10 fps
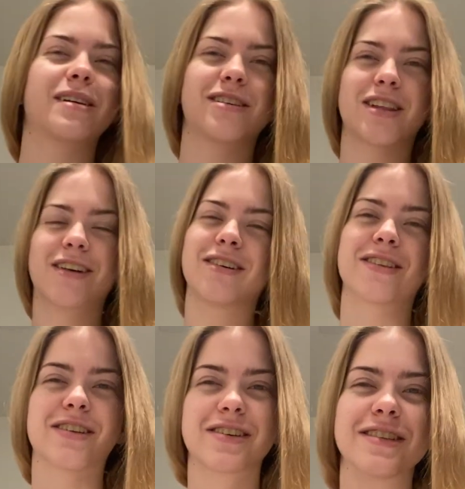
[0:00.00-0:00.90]
make sure they're
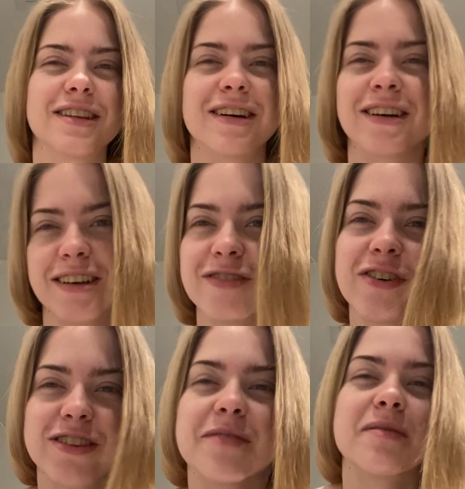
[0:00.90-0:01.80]
all good luck. You
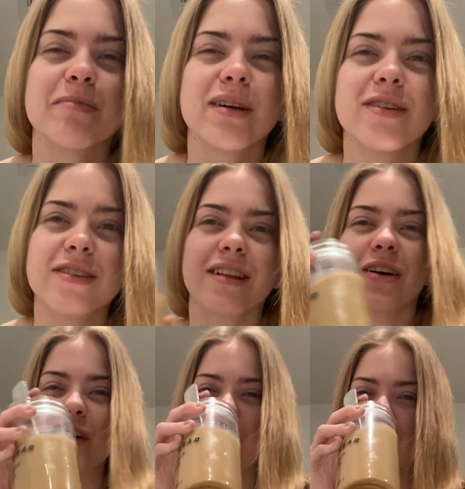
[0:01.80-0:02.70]
want them to be good luck.